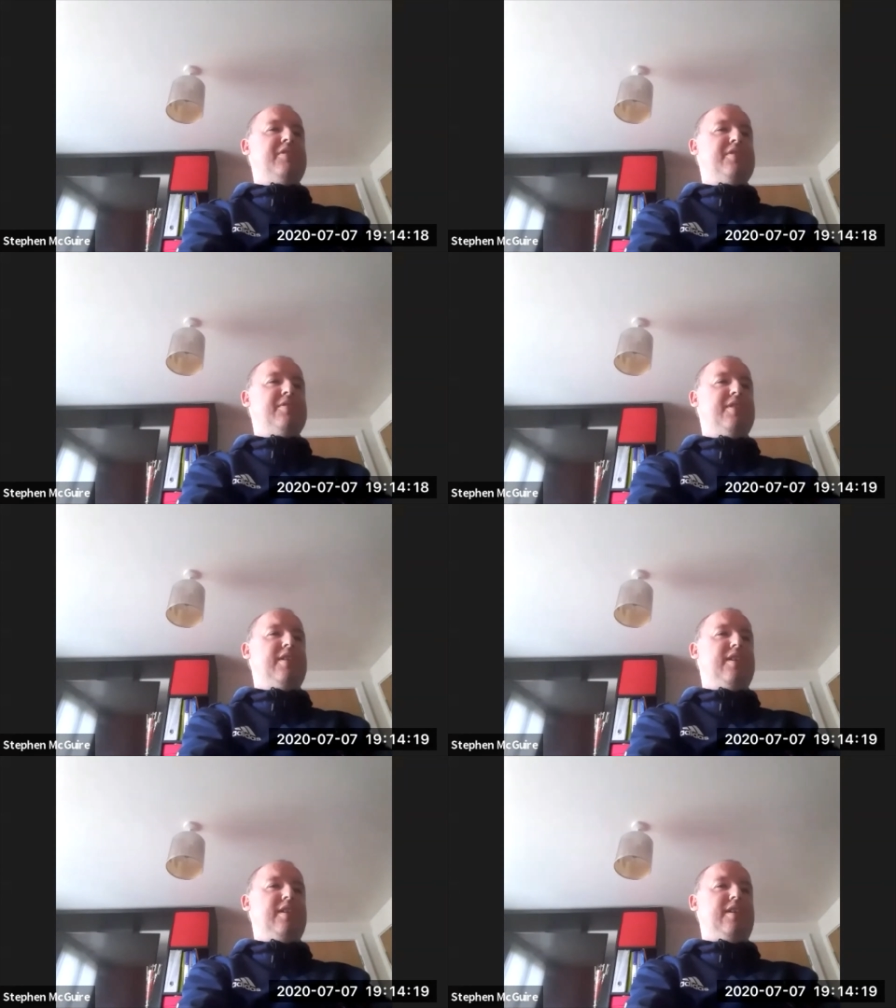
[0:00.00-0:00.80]
So
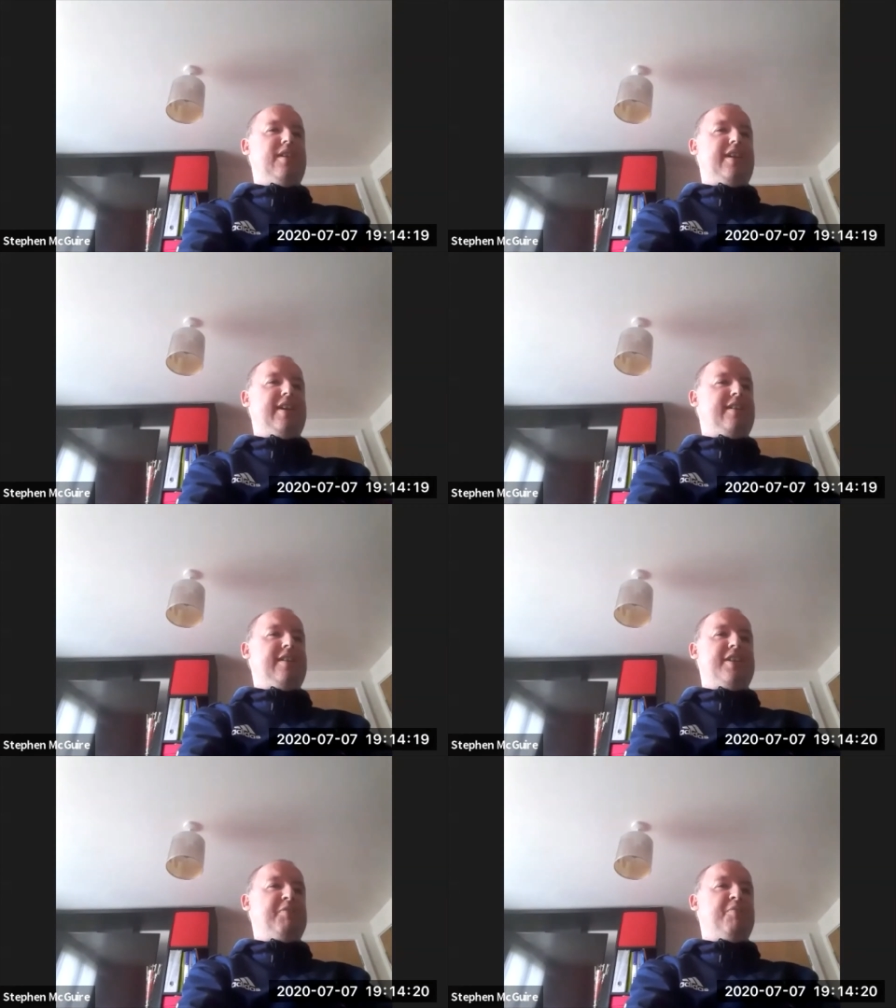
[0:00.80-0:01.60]
yeah,
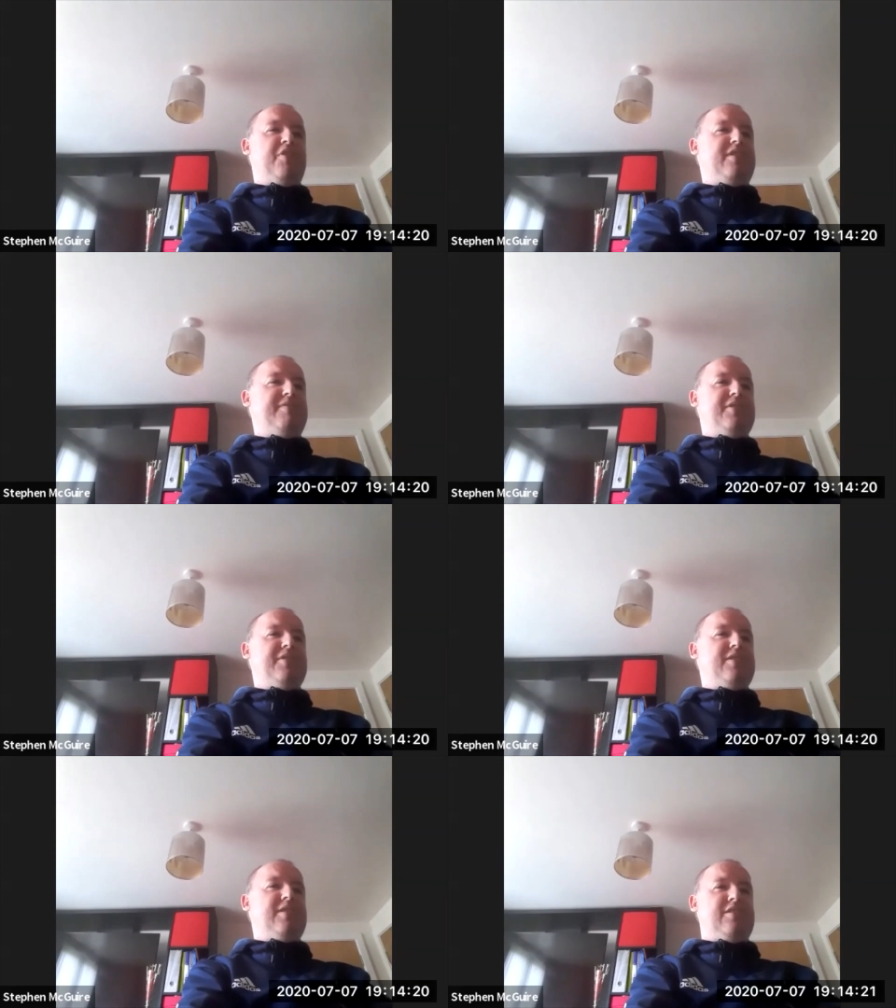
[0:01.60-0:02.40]
it's been wonderful
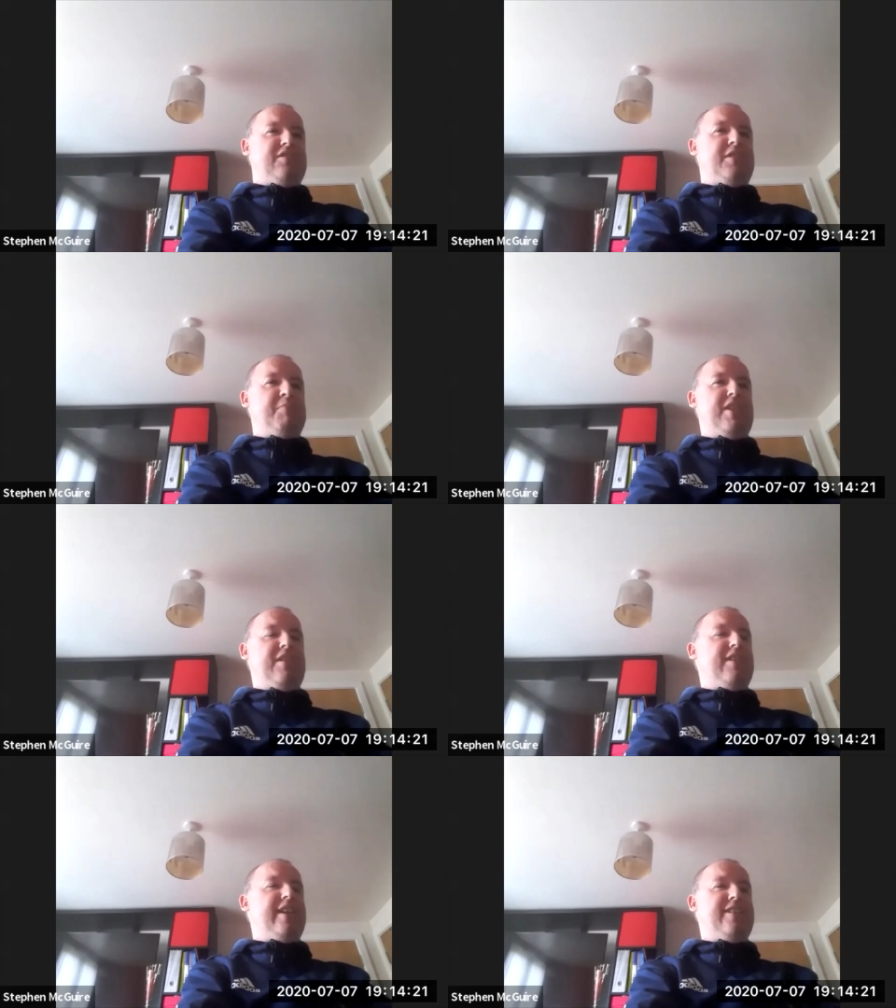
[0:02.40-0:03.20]
just to meet
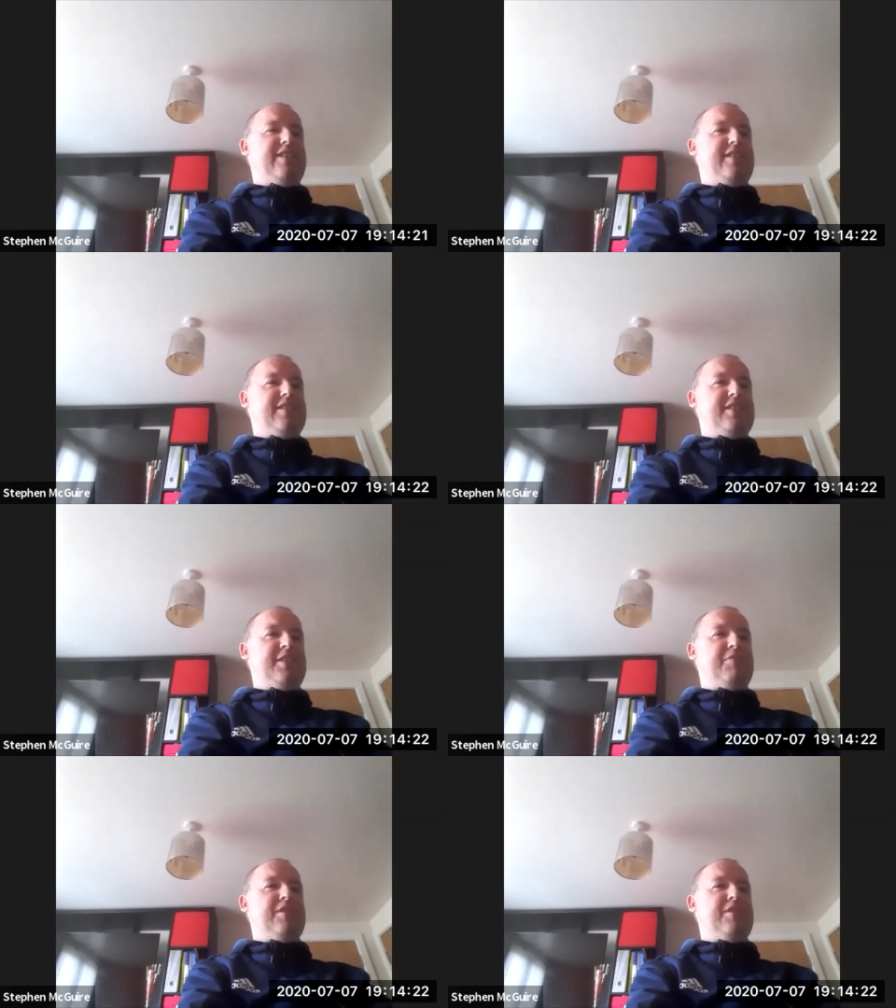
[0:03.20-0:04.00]
the other athletes and see
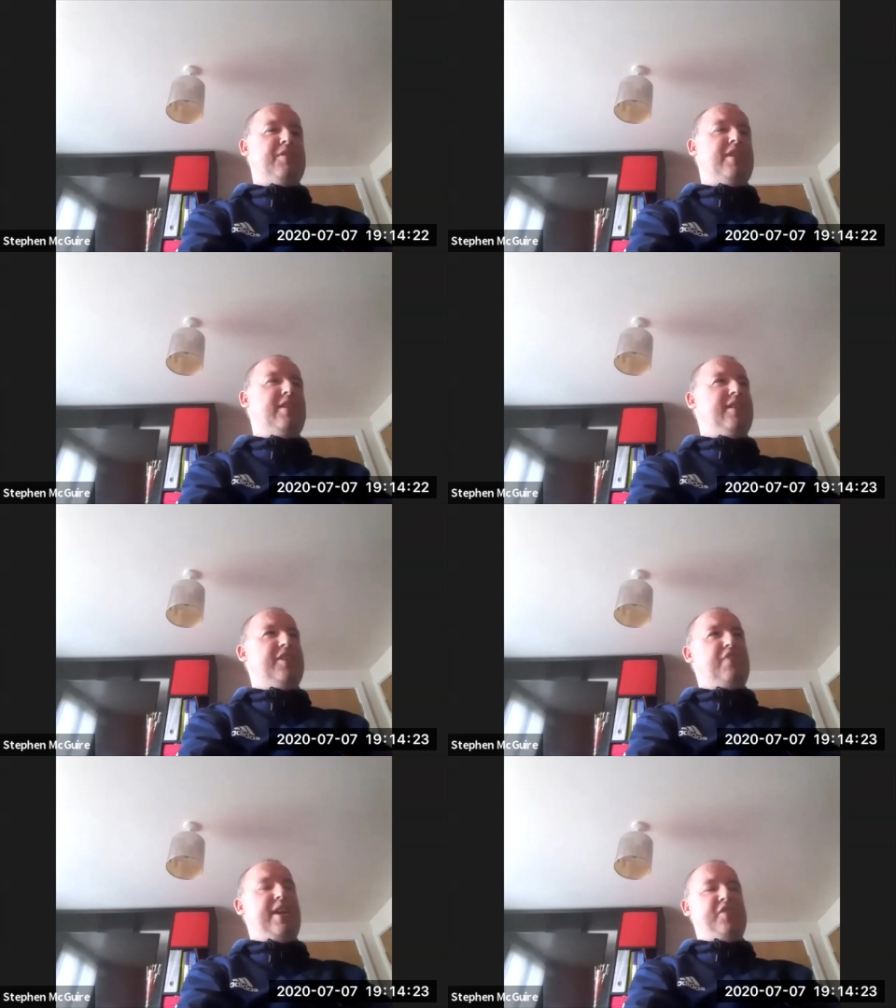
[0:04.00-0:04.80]
what they're doing, and it
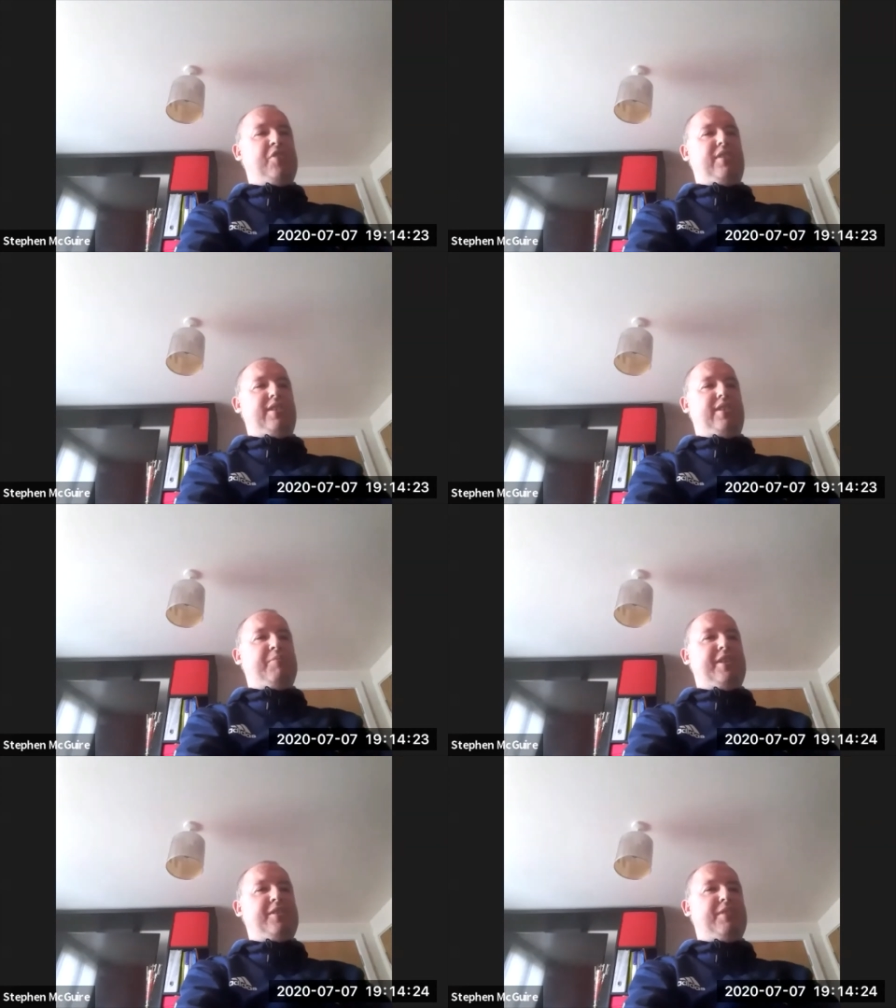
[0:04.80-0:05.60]
drives you on a little
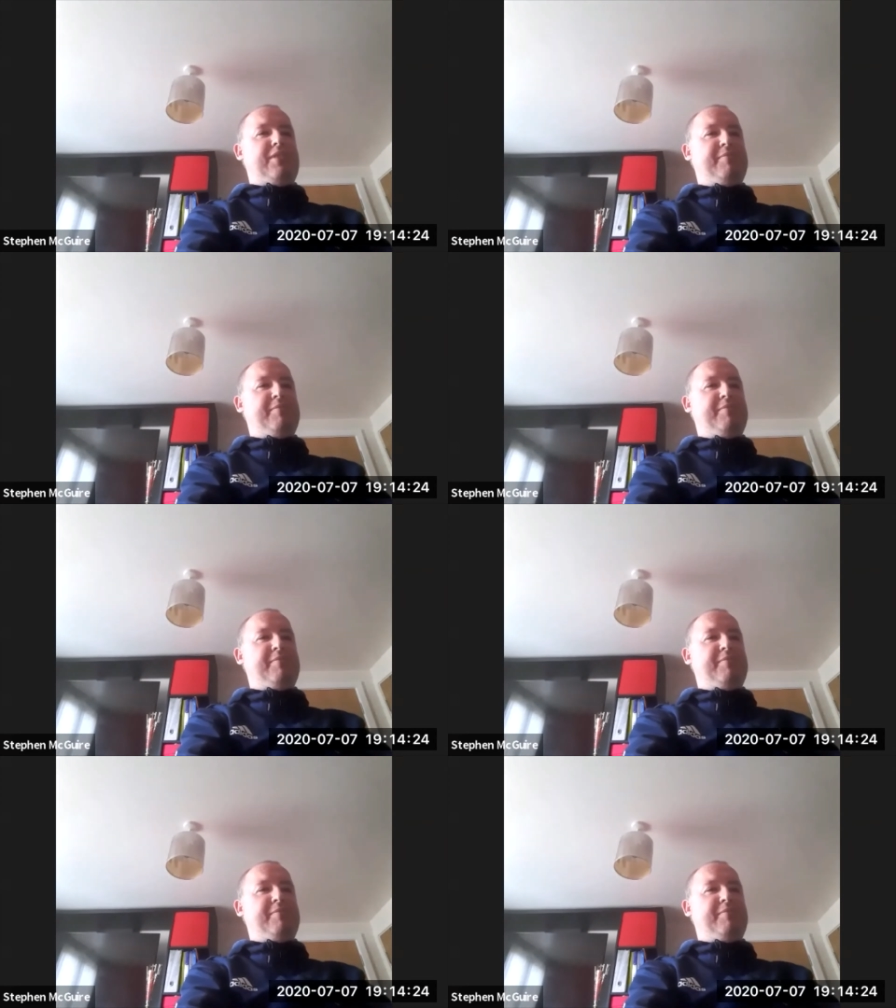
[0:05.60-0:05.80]
bit as well.